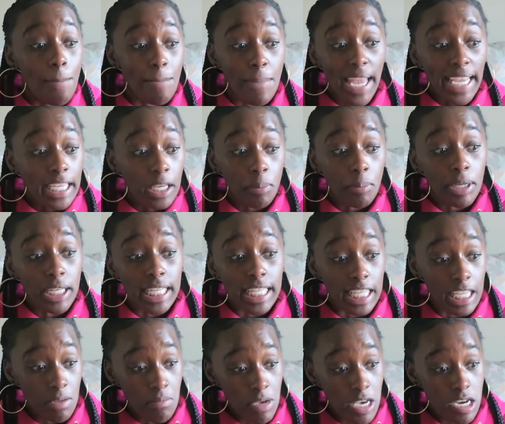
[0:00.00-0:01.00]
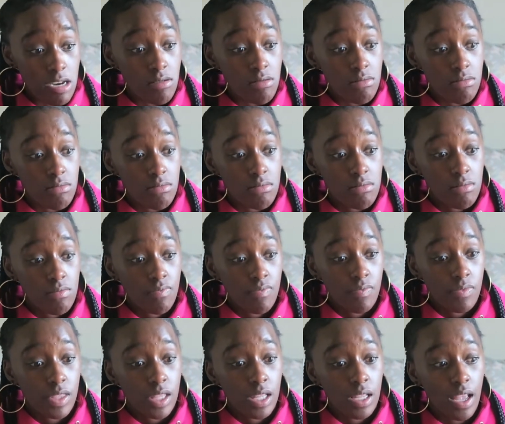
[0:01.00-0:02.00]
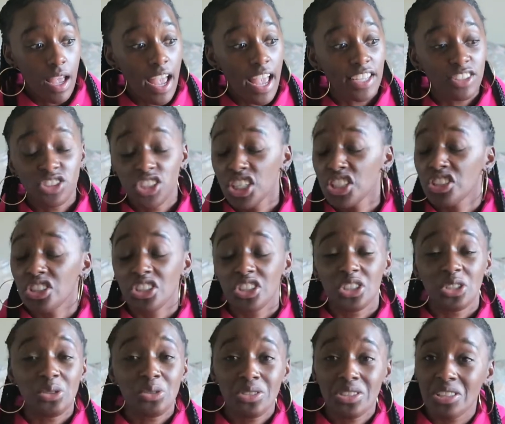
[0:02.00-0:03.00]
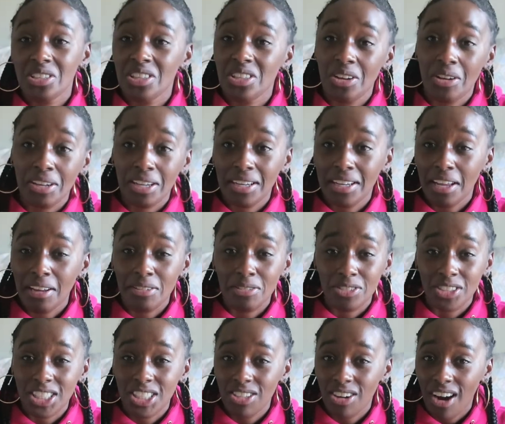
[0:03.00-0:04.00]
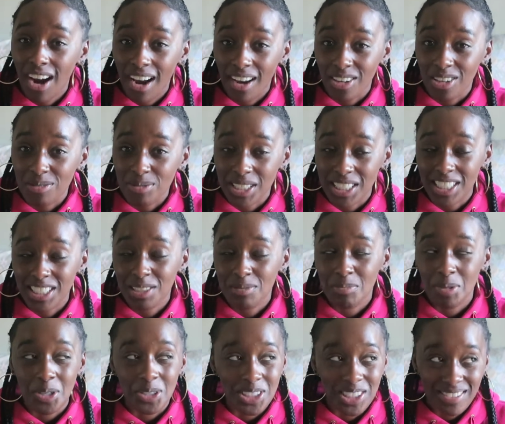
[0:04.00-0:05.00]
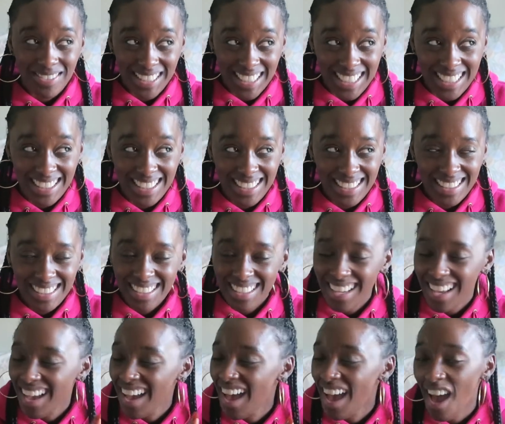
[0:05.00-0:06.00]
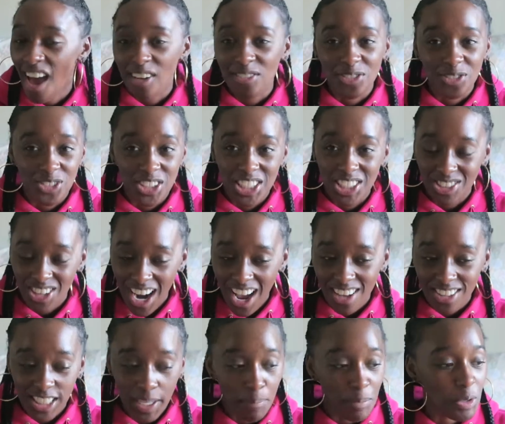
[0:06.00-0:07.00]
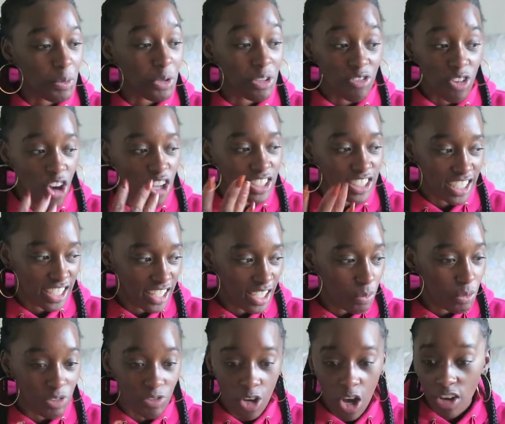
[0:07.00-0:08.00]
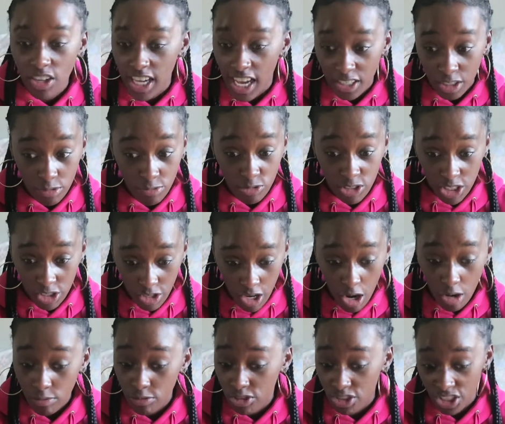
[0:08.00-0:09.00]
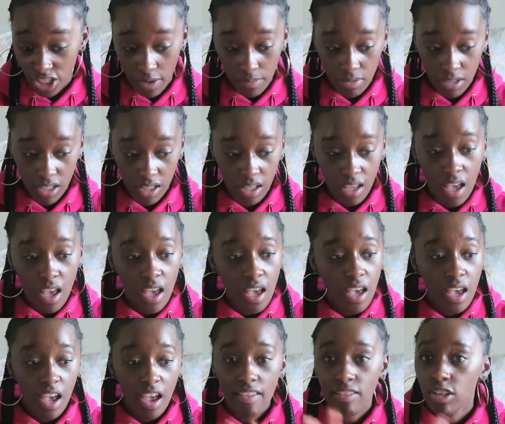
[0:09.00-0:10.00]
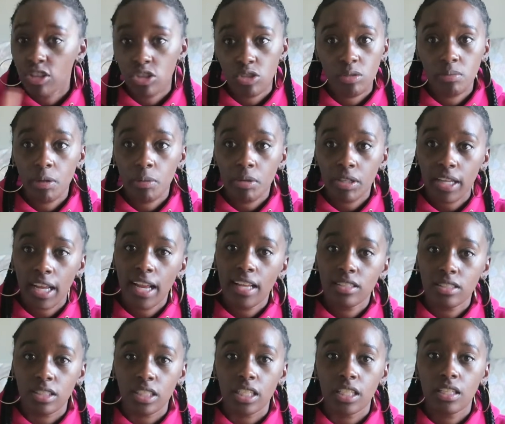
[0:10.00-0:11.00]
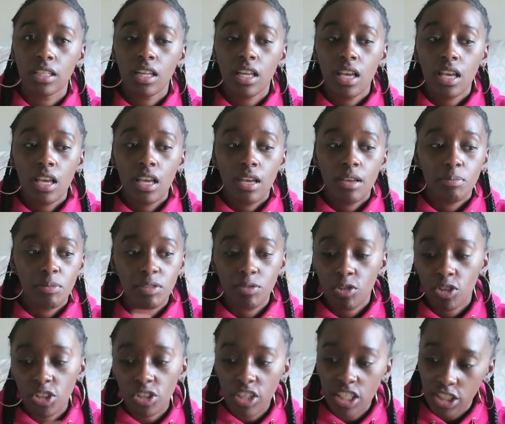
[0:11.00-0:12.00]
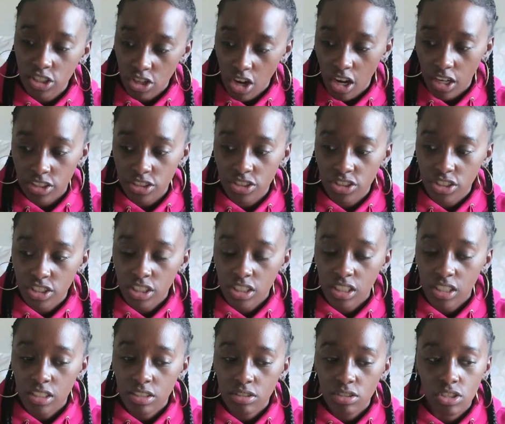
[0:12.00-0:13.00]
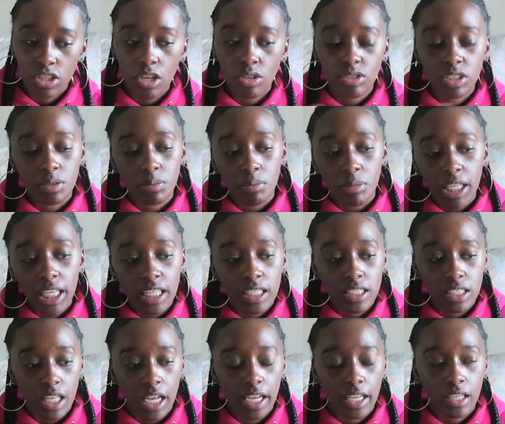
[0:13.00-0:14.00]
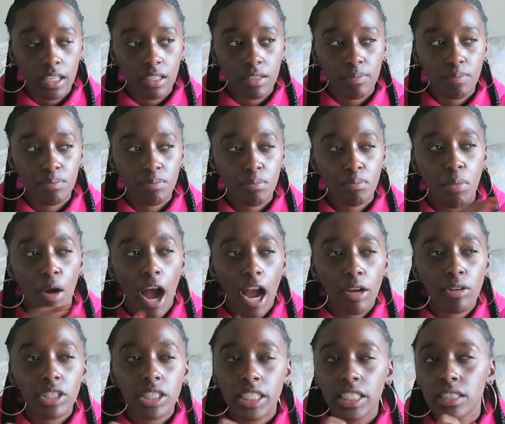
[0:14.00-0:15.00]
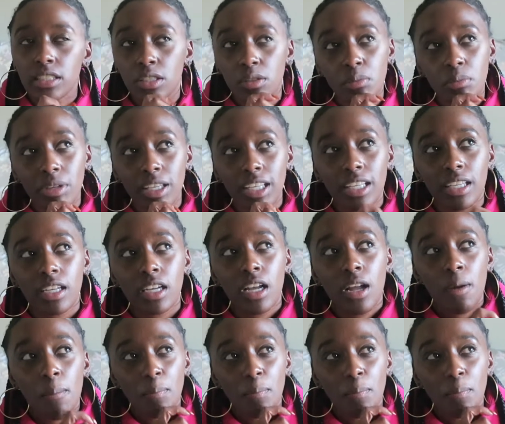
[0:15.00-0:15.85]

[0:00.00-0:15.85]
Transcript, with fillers: make up an email and just use the 30-day free trial because most of these have free trials. I mean, we've all done it. We've all gotten a free trial for something. And then just remember to cancel it before you get charged. So to me, it's like pirating to me